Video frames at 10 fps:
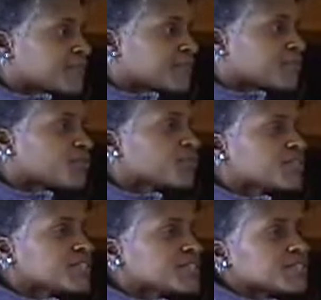That there were
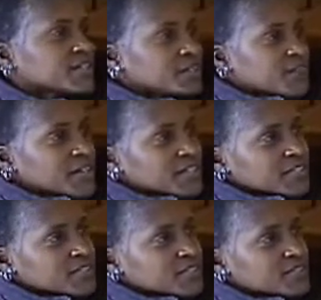things that
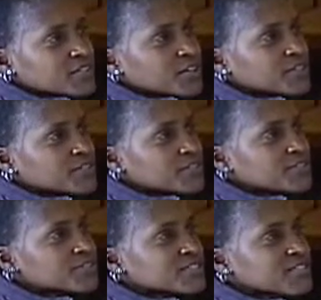America didn't know and
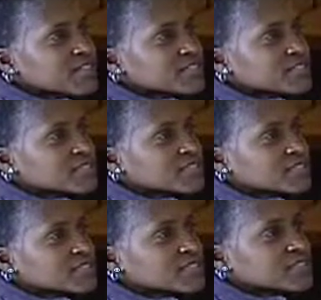understand,
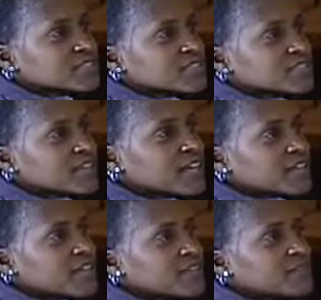
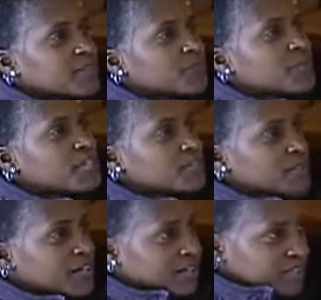and that being
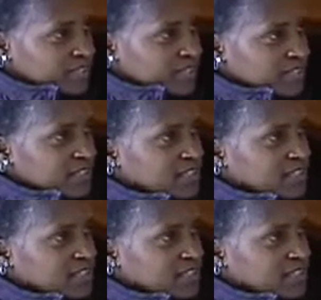American